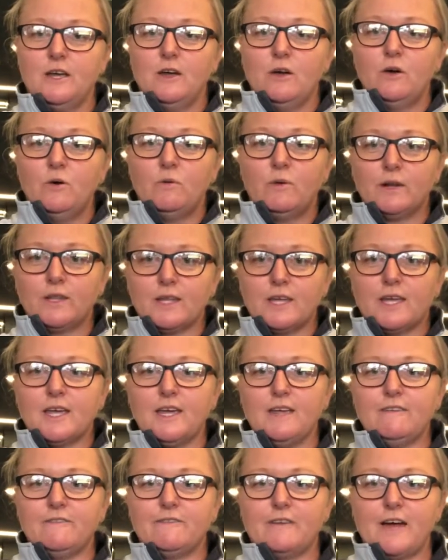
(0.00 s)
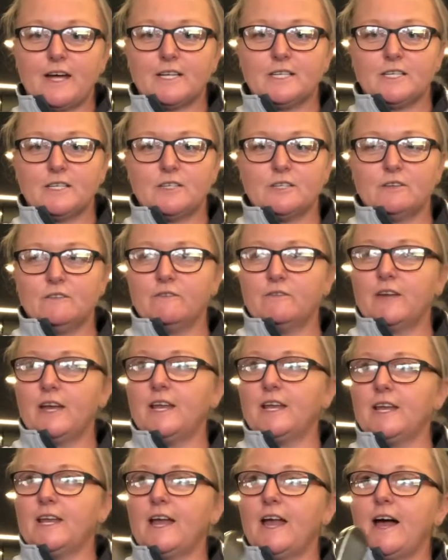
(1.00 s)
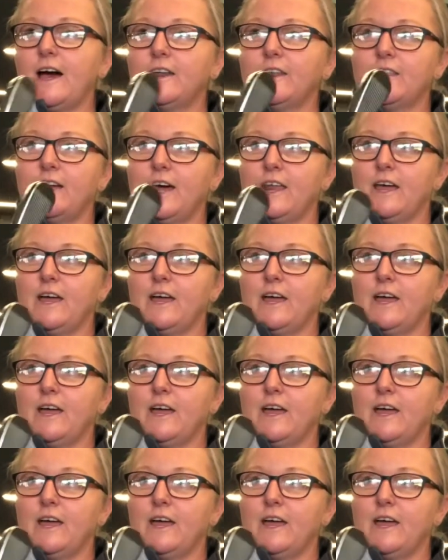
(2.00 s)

One of the key factors of getting out of that